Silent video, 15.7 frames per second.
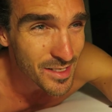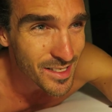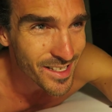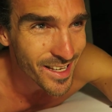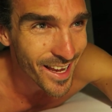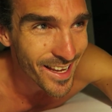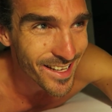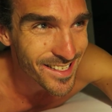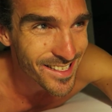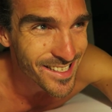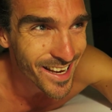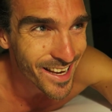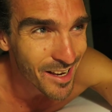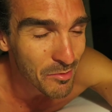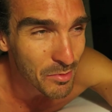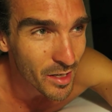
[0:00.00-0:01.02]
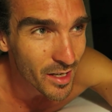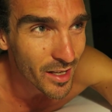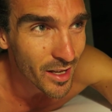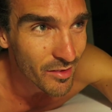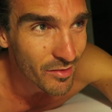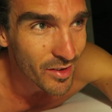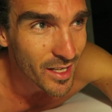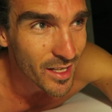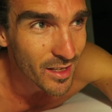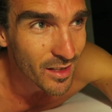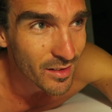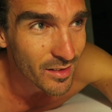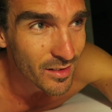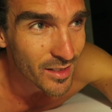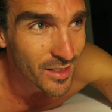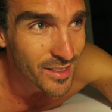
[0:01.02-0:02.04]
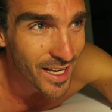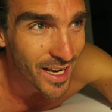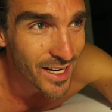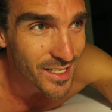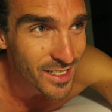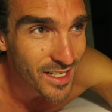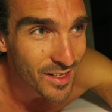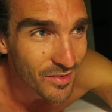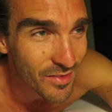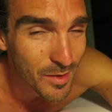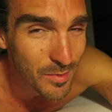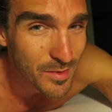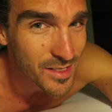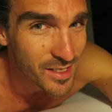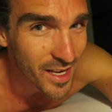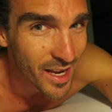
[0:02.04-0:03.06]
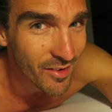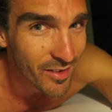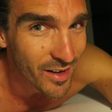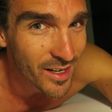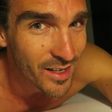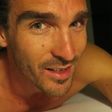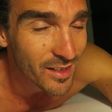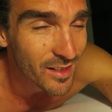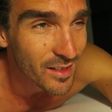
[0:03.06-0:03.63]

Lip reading: to say I'm going to go vegan. It's actually flipping scary.